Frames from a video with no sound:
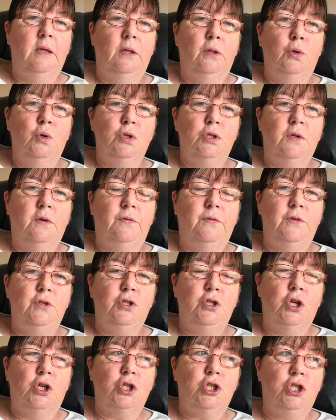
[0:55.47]
lots of
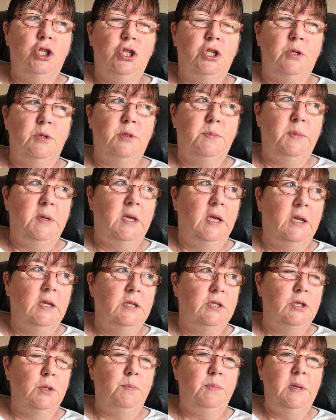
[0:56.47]
churches are
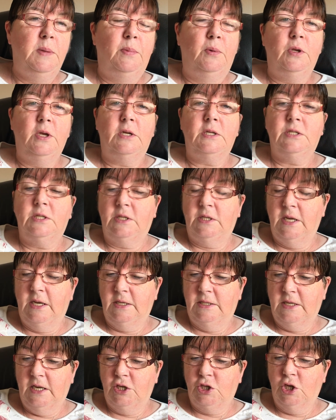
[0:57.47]
speaking to people yesterday
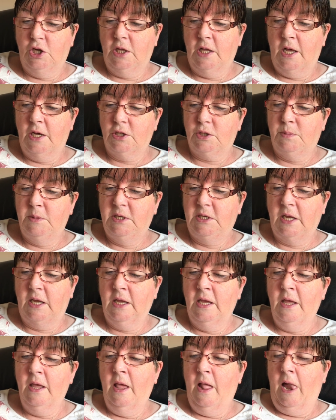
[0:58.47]
at Session Clerk's
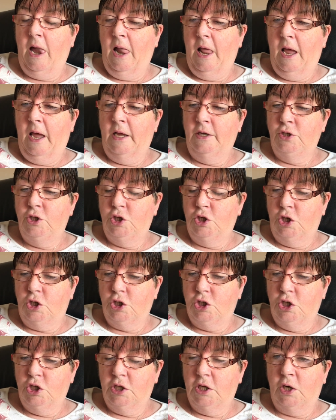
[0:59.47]
meeting, and
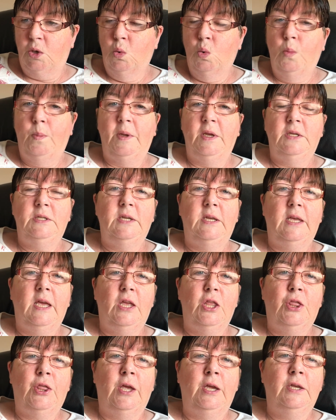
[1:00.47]
churches are hoping to
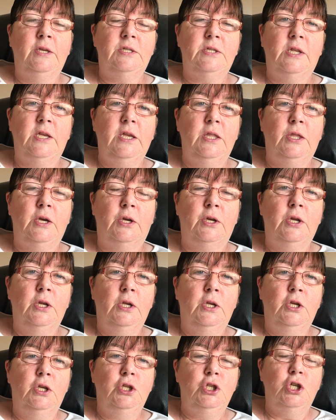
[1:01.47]
get things like their
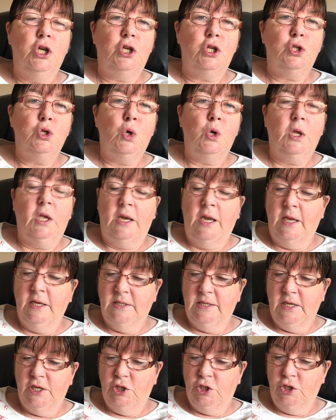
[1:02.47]
church
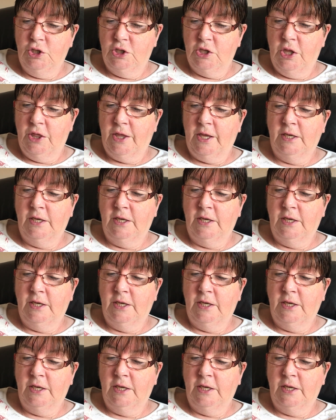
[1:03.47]
organisations and